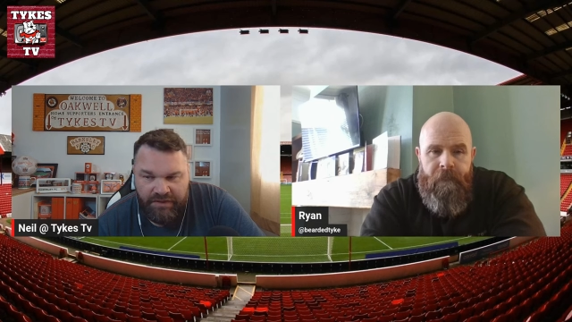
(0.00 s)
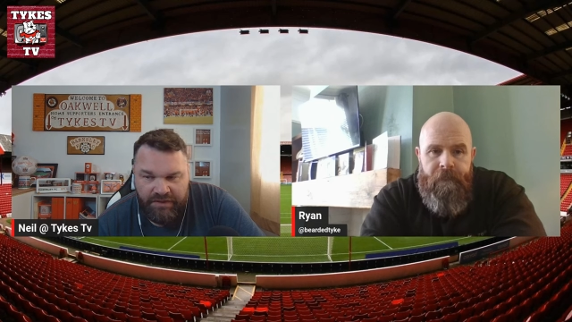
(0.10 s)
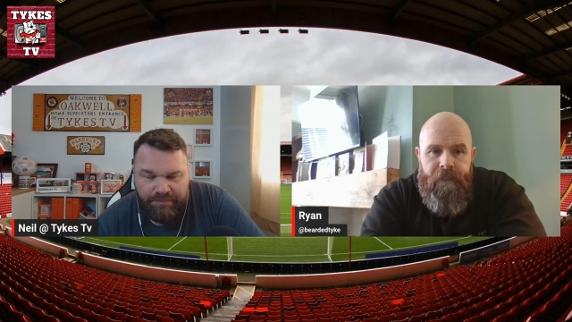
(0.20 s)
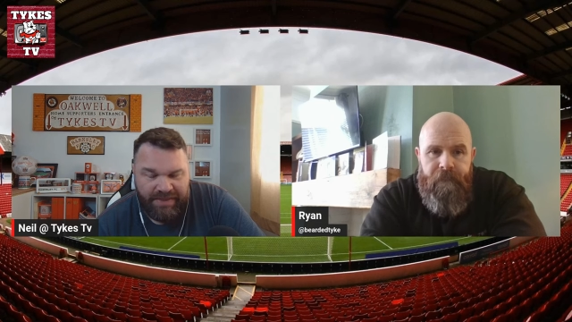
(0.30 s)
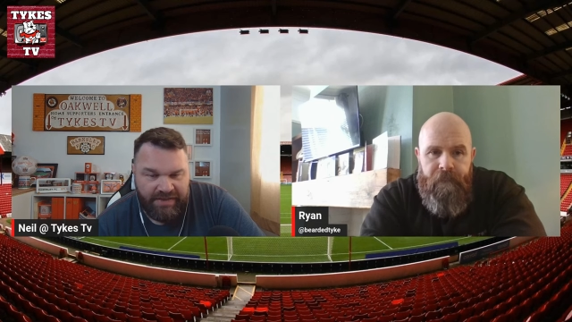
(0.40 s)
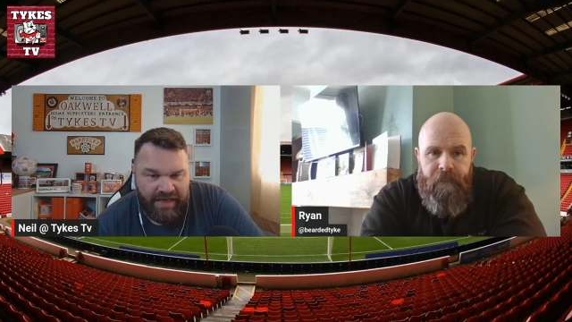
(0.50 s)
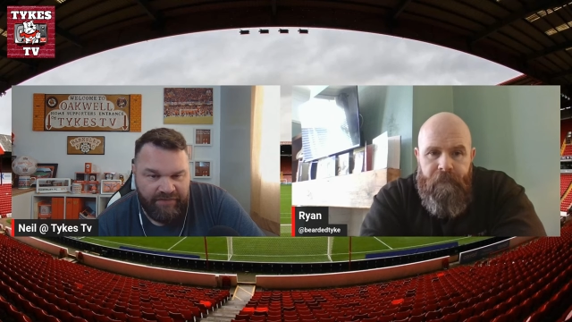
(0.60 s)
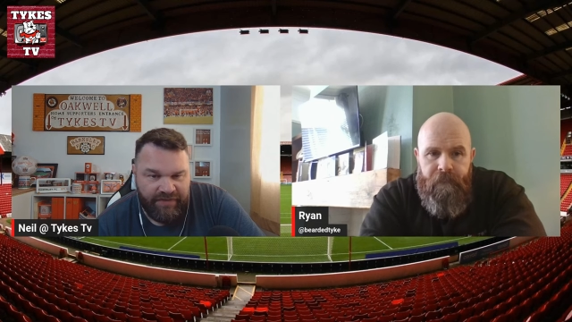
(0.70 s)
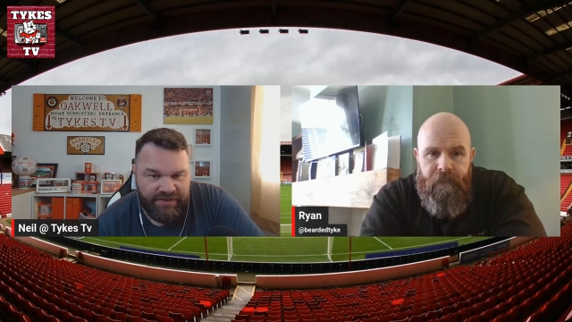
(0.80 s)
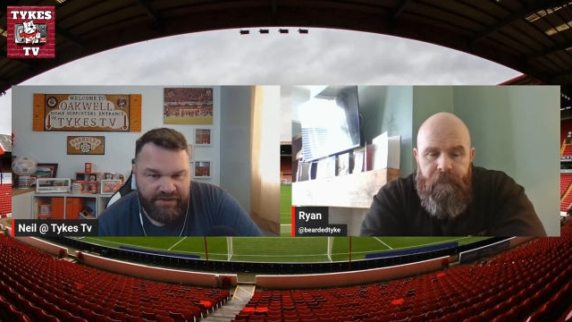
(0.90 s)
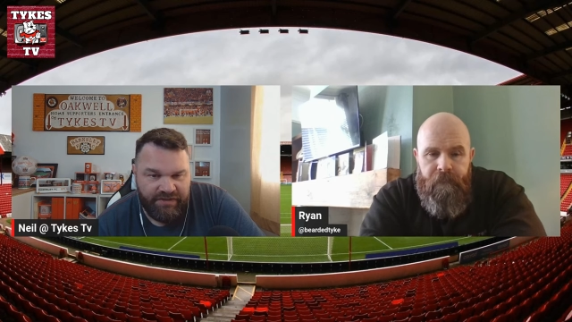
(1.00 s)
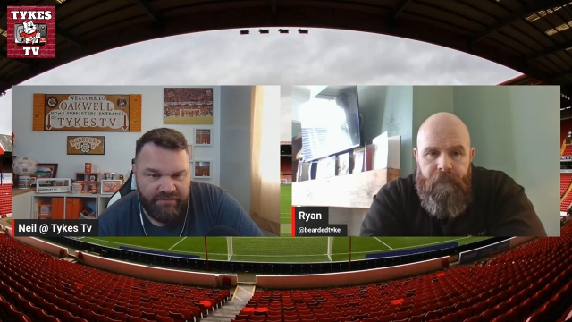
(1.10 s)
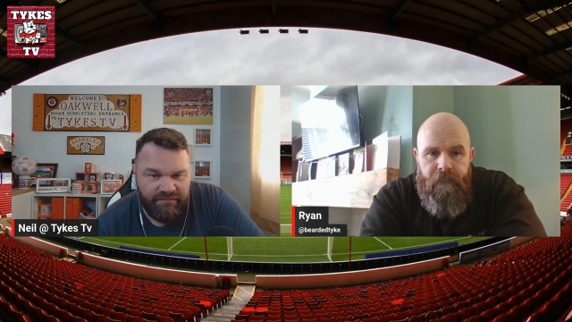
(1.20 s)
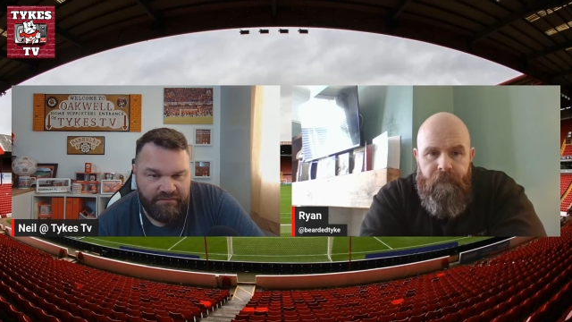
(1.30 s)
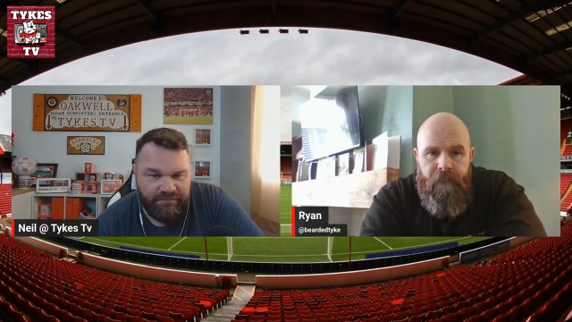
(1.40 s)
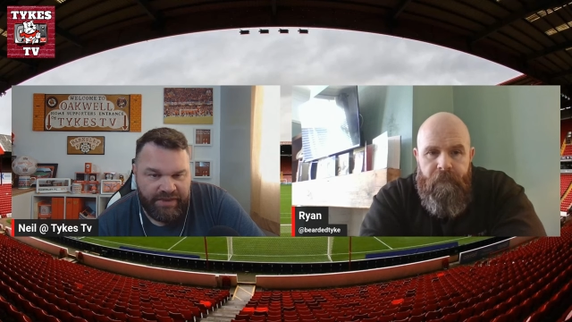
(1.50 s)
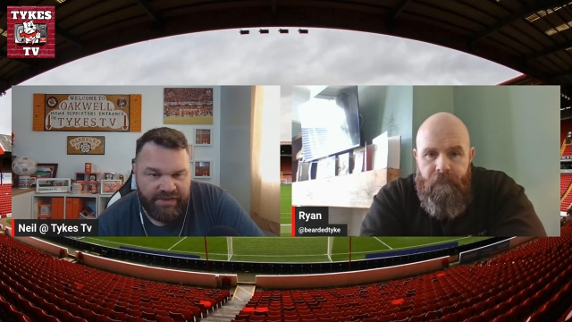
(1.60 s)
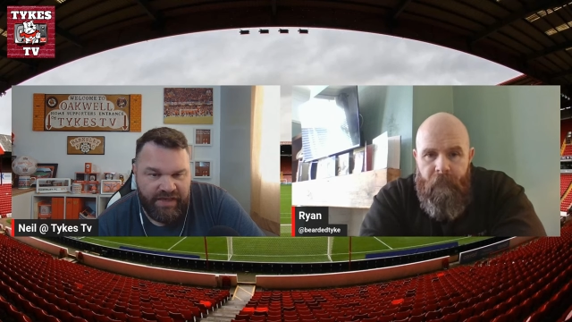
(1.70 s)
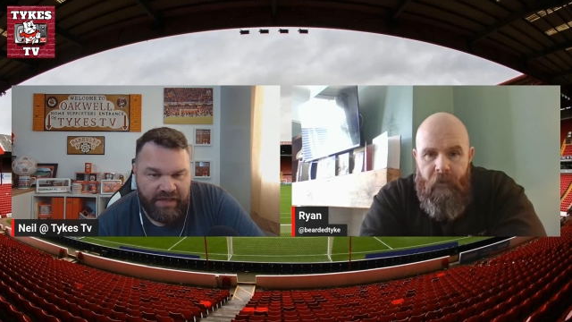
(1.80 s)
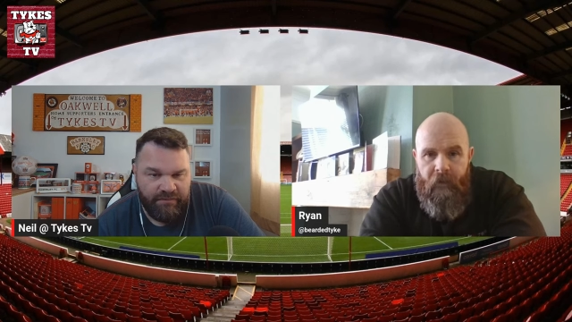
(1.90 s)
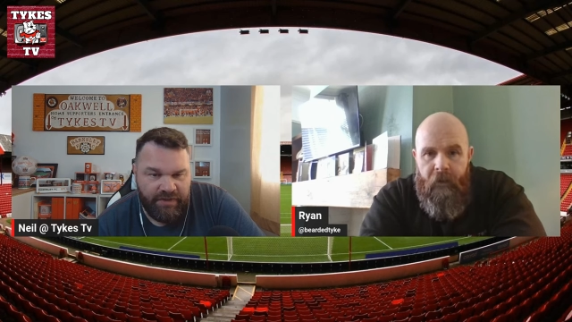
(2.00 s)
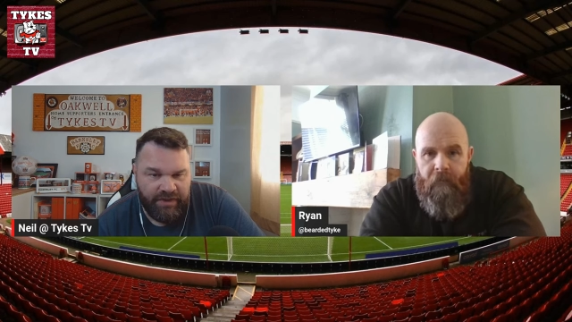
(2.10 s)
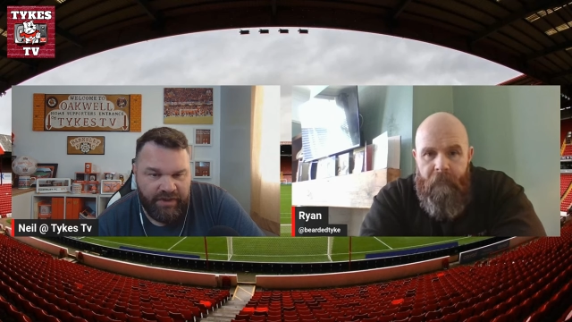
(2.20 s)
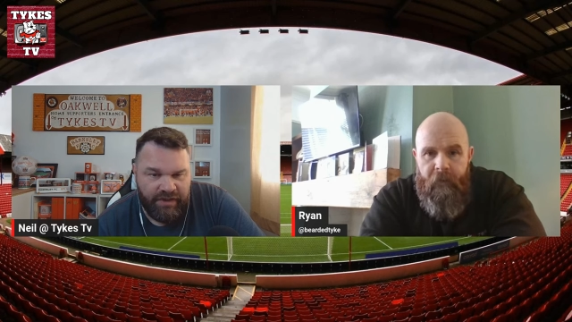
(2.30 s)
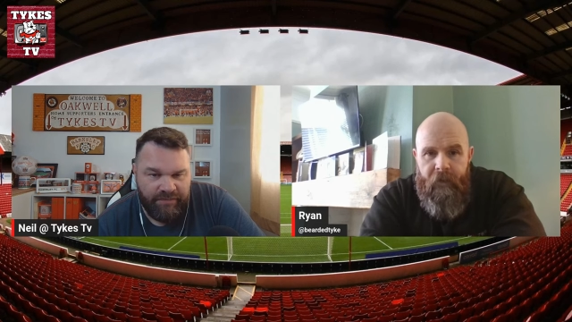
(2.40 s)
Speaker 1: big game. This big game. Yeah, um, big